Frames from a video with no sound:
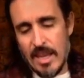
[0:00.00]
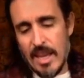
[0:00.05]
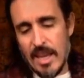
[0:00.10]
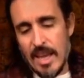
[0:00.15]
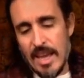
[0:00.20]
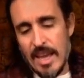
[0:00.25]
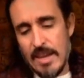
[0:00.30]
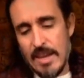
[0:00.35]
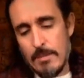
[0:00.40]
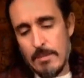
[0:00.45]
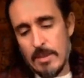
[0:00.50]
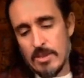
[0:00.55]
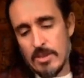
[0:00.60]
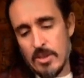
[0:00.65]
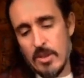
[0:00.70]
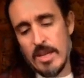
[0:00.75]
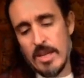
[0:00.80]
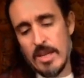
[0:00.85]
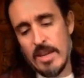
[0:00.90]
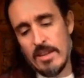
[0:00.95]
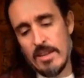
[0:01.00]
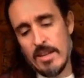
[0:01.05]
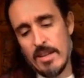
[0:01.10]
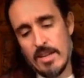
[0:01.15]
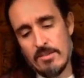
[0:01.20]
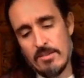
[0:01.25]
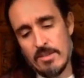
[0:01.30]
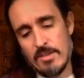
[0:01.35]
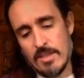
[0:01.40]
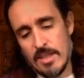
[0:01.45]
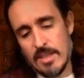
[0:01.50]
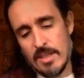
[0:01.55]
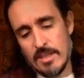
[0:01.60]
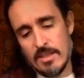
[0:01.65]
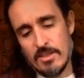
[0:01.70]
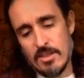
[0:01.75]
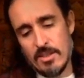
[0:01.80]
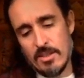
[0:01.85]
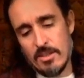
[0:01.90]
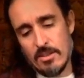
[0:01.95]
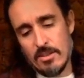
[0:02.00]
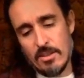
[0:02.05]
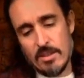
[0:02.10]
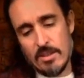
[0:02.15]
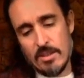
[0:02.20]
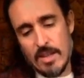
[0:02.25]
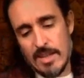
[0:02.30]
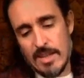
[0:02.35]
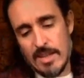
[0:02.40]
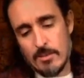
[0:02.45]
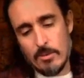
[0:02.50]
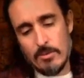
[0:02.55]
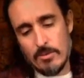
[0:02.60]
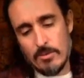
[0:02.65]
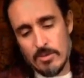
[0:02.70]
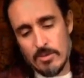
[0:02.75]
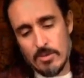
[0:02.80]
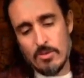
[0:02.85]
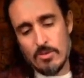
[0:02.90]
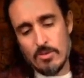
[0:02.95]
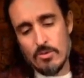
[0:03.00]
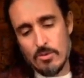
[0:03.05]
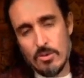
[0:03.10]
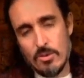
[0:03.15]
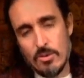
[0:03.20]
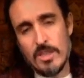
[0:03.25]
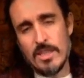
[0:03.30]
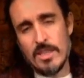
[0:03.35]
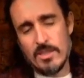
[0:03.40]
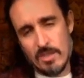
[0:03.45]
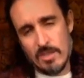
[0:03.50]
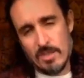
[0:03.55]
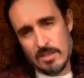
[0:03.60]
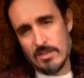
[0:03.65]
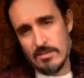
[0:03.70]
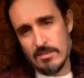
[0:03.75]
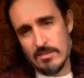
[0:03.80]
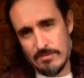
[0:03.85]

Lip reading: And by showing how they contradict each other, the lies will destroy each other.